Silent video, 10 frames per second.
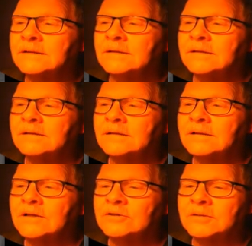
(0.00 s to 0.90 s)
Here's a
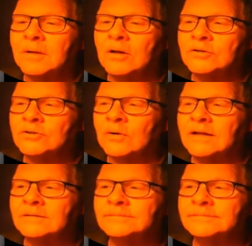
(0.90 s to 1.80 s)
ball joint
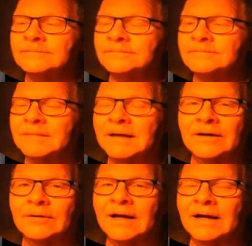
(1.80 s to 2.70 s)
making a
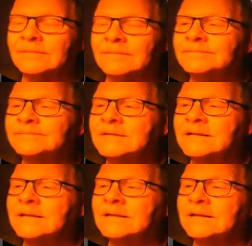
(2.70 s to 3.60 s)
racket.
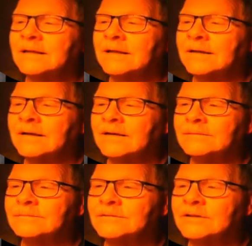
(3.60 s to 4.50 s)
And, you
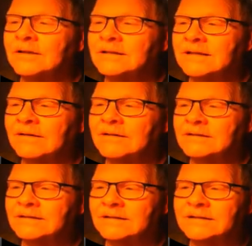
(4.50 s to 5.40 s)
know, that's obviously a
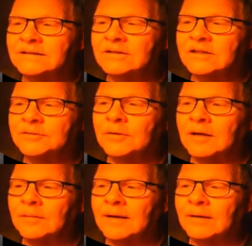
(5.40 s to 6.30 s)
serious problem. That
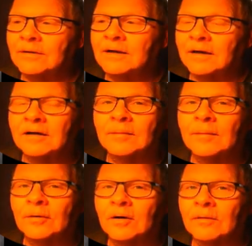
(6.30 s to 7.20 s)
one air could come apart
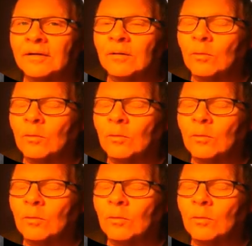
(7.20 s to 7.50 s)
without warning.